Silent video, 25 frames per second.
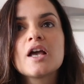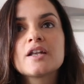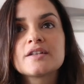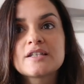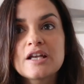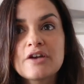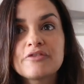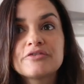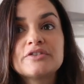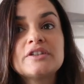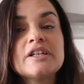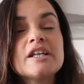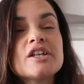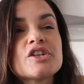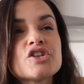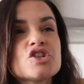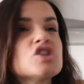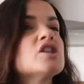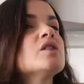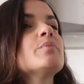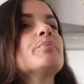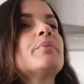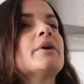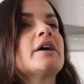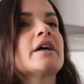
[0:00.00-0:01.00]
definitely
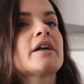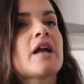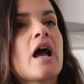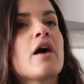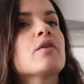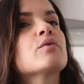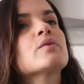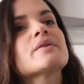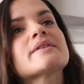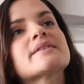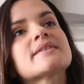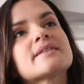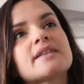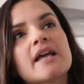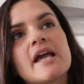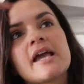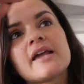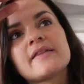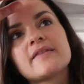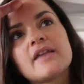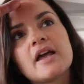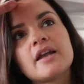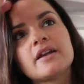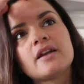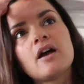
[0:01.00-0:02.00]
cheaper, I would
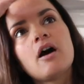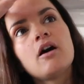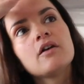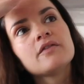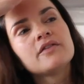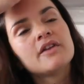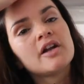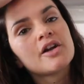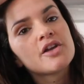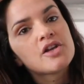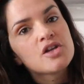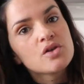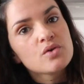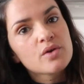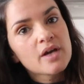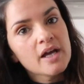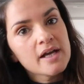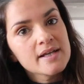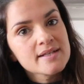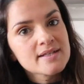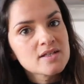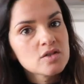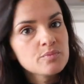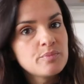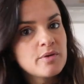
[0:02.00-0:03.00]
say, than other
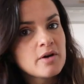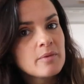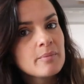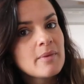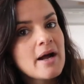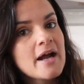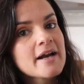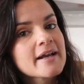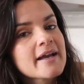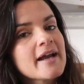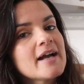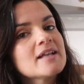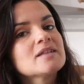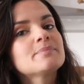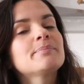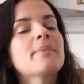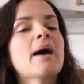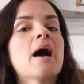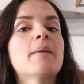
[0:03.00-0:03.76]
UK supermarket.